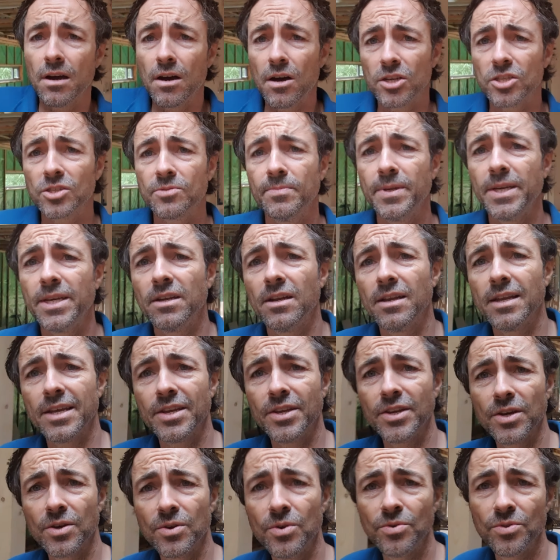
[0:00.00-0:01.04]
ask me and I'll let
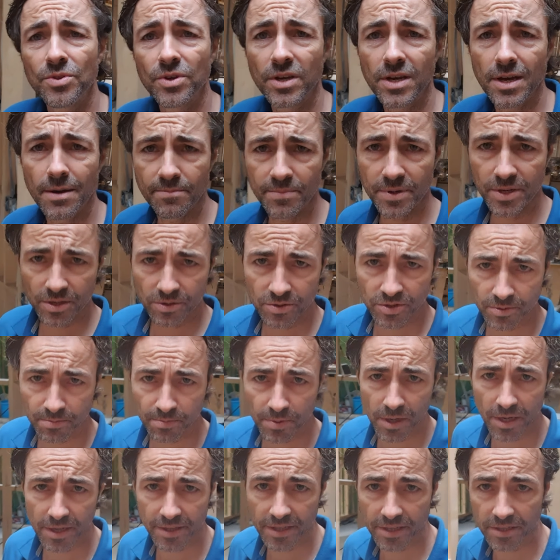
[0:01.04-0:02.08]
you know who the company who
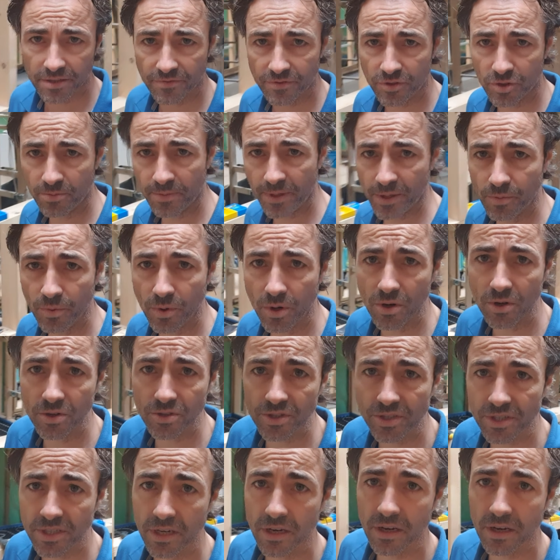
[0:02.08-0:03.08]
supplied this to me was.